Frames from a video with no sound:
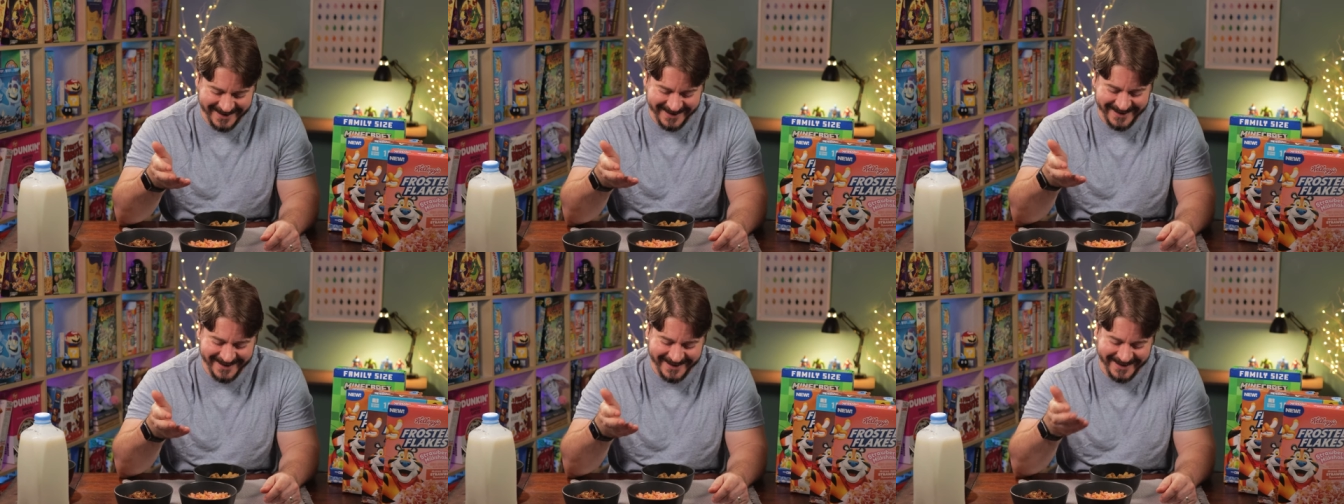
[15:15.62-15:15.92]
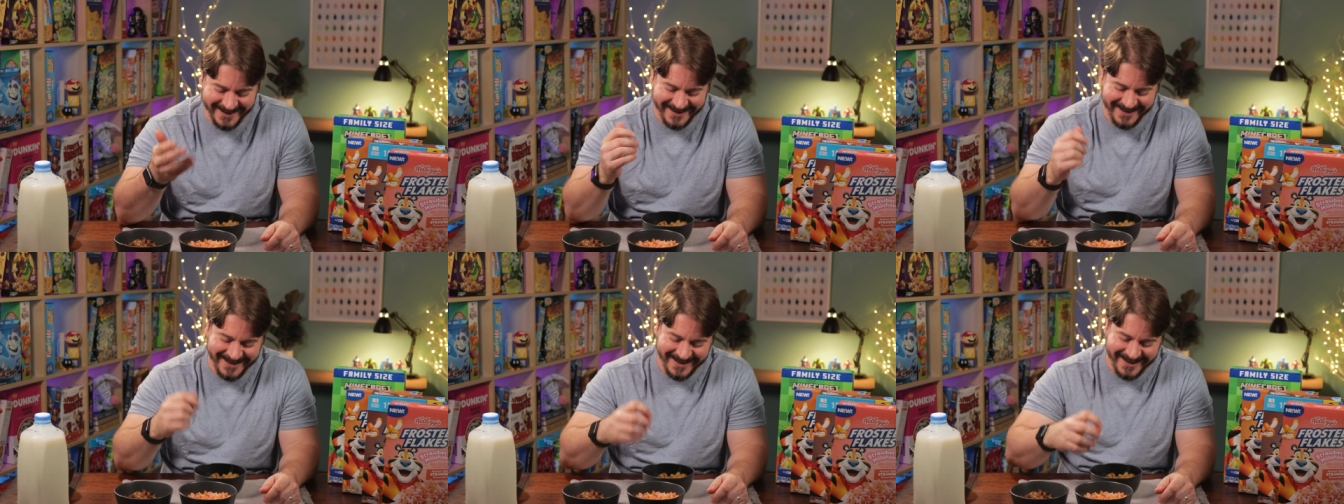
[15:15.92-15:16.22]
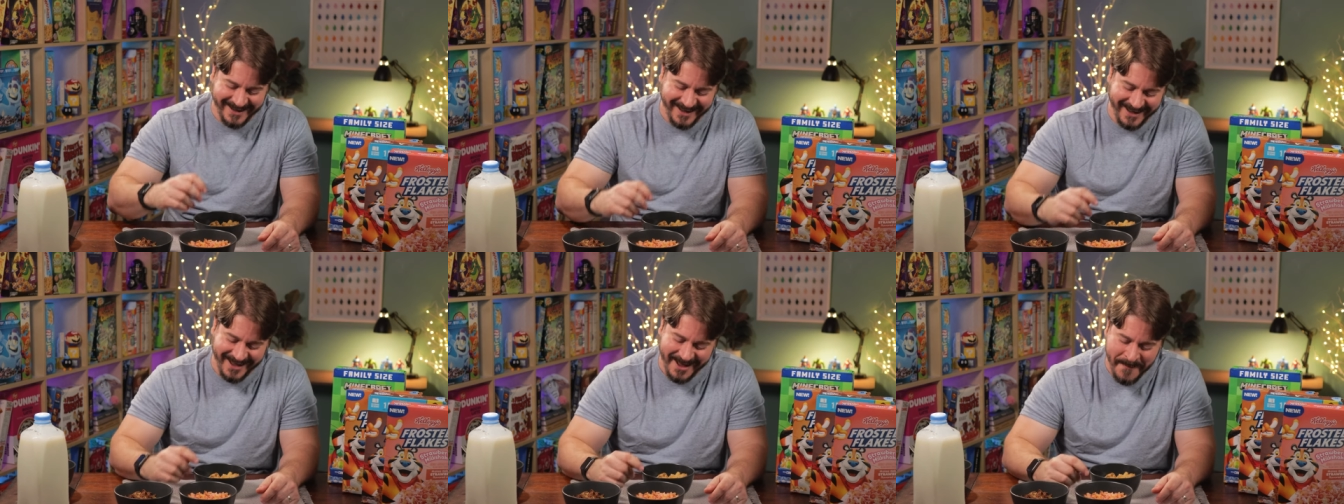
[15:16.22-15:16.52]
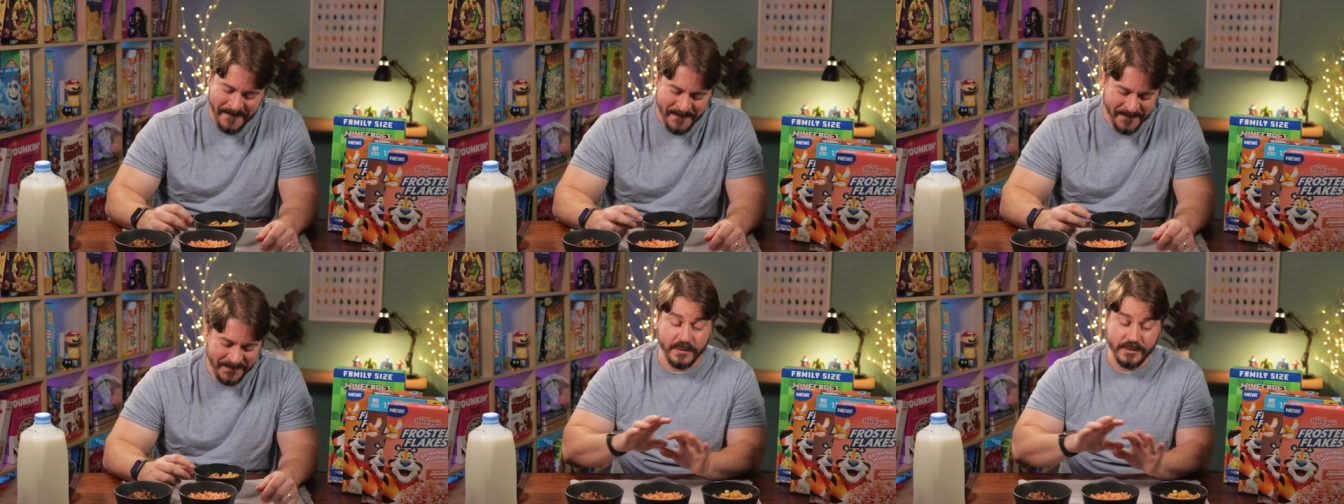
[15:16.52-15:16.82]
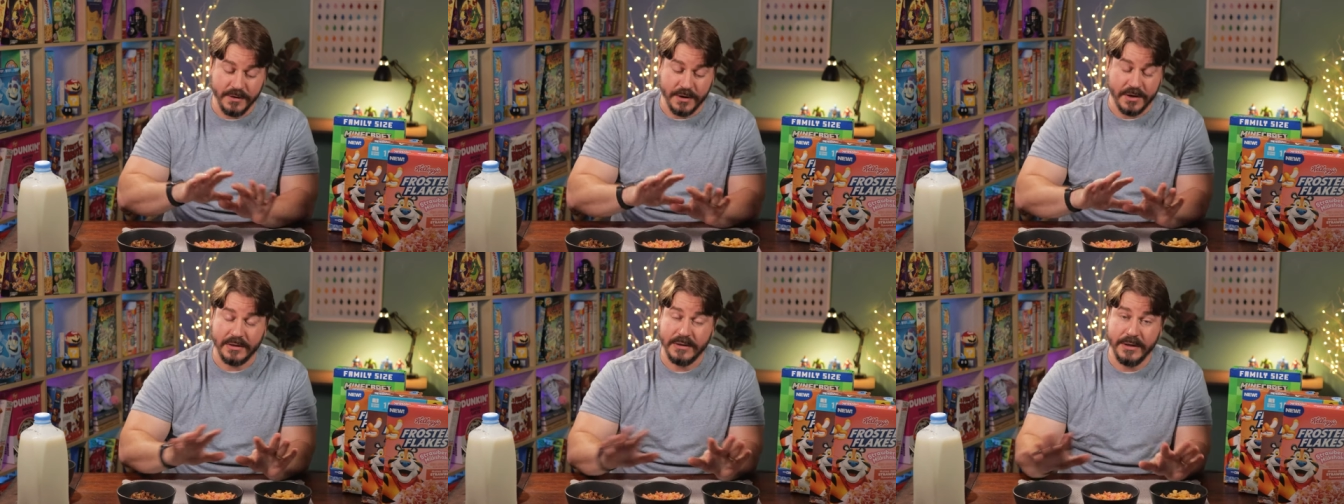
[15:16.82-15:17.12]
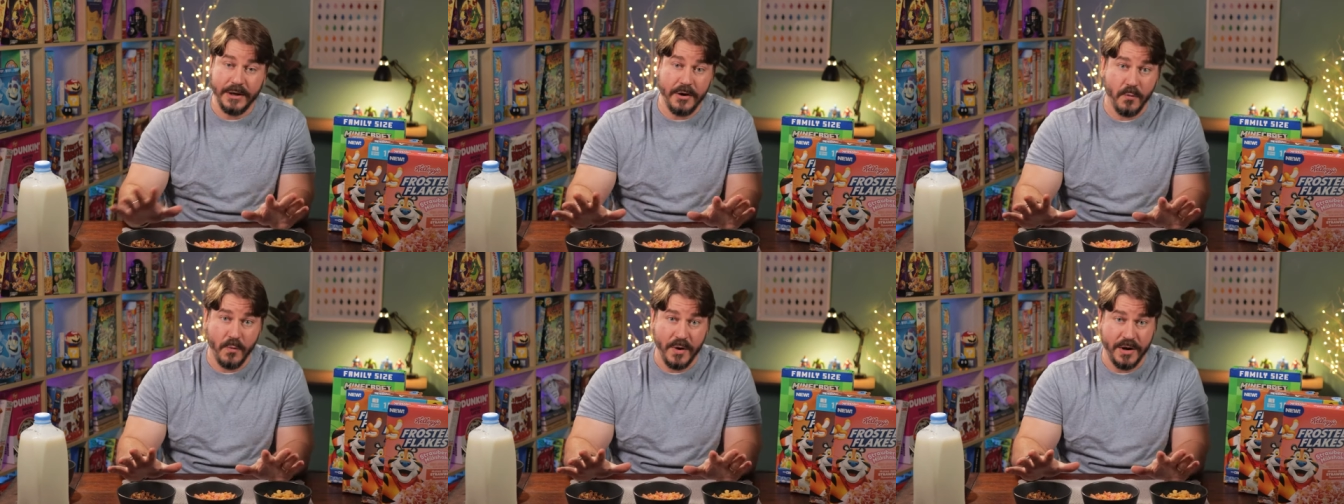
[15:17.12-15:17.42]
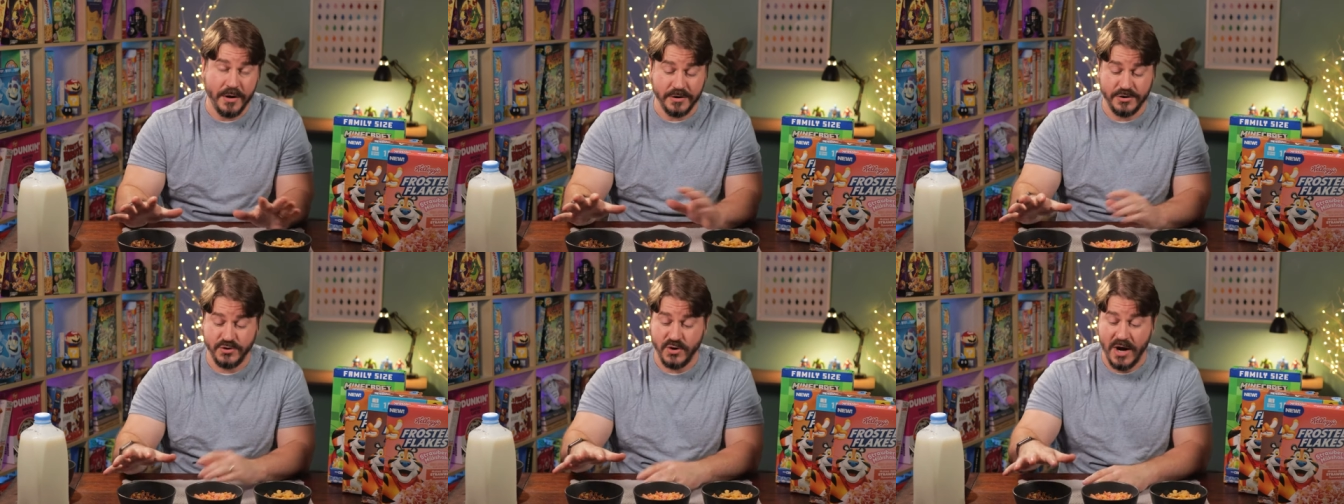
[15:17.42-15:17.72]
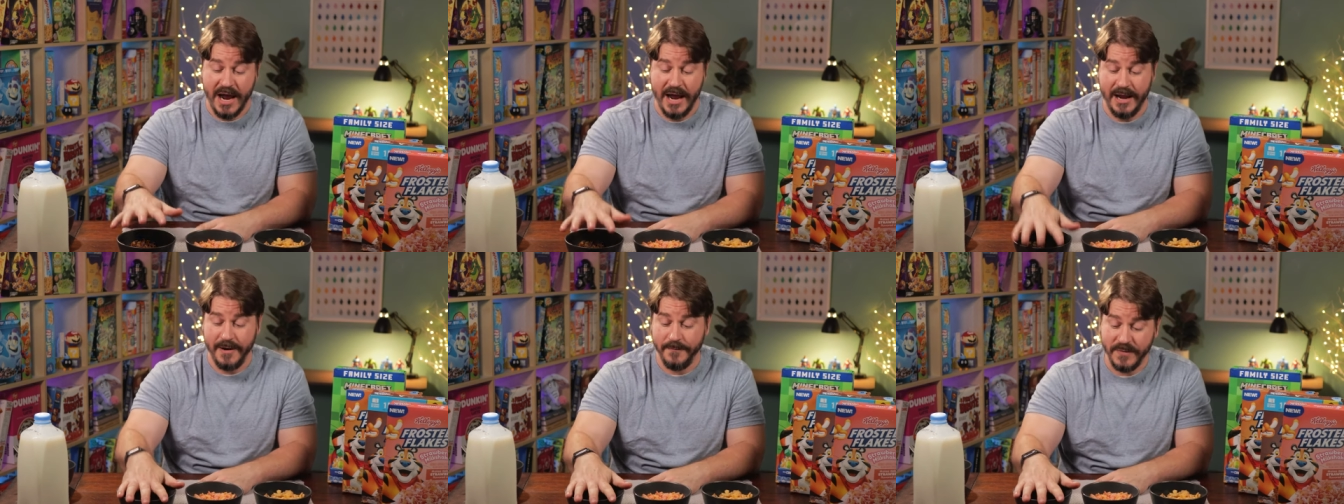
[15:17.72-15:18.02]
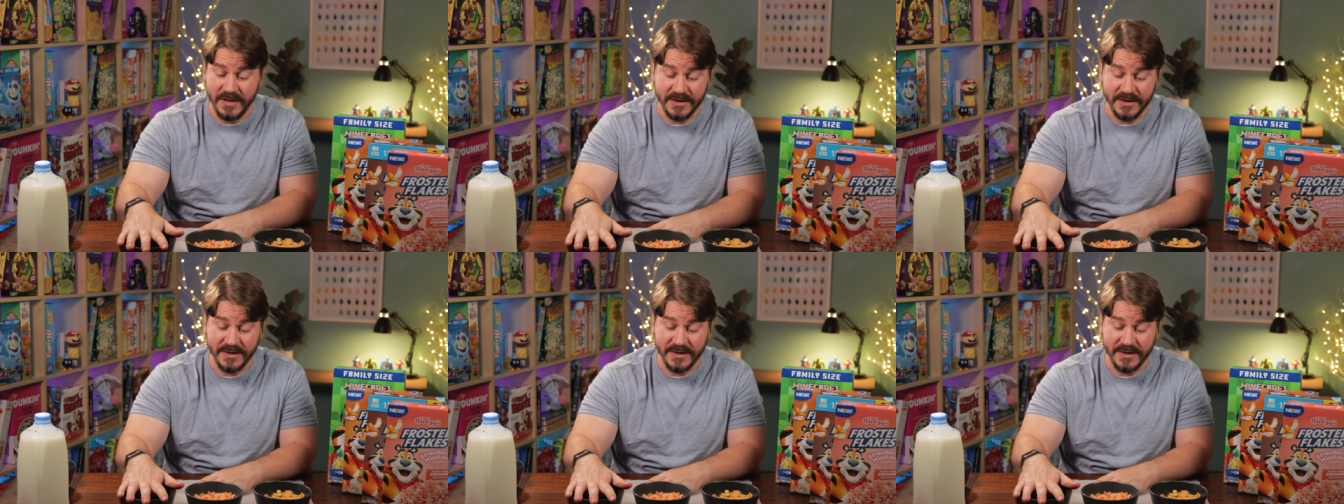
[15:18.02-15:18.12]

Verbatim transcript: the clear winner dry